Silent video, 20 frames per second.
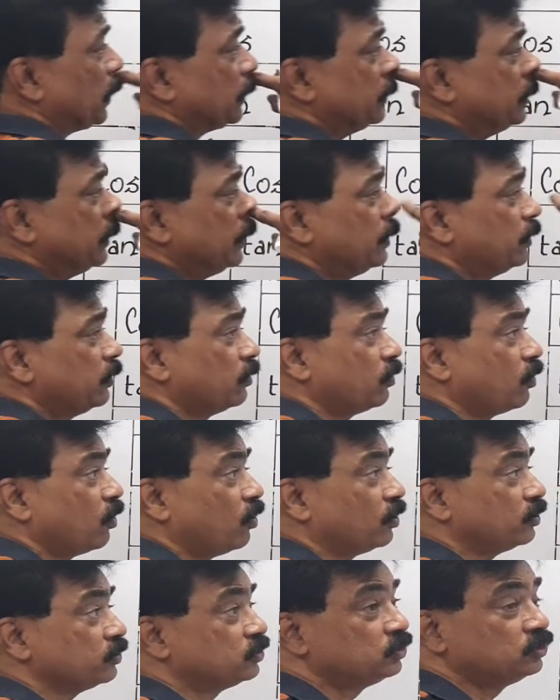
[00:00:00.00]
then
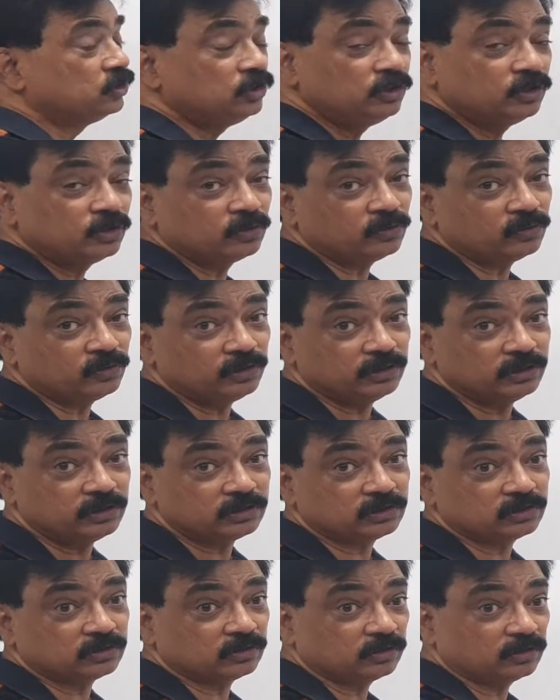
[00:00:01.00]
cos 0
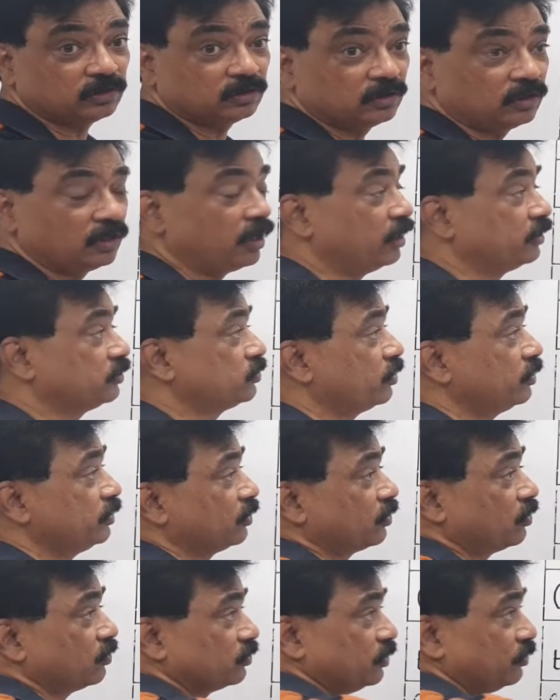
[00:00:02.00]
is,
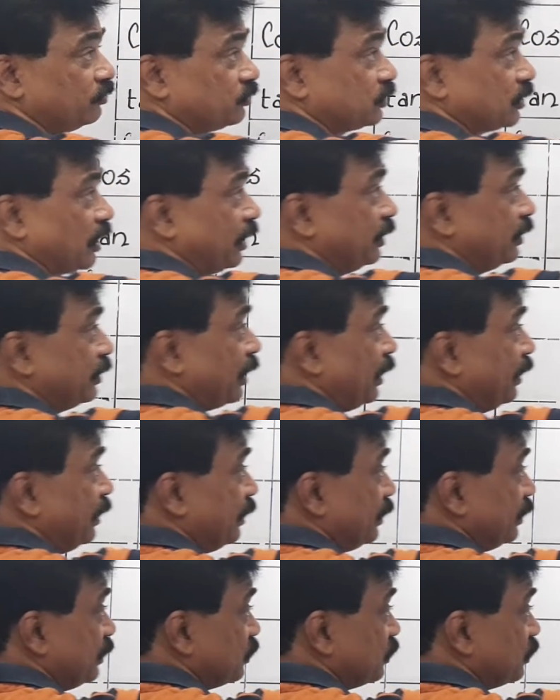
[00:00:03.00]
if sine 90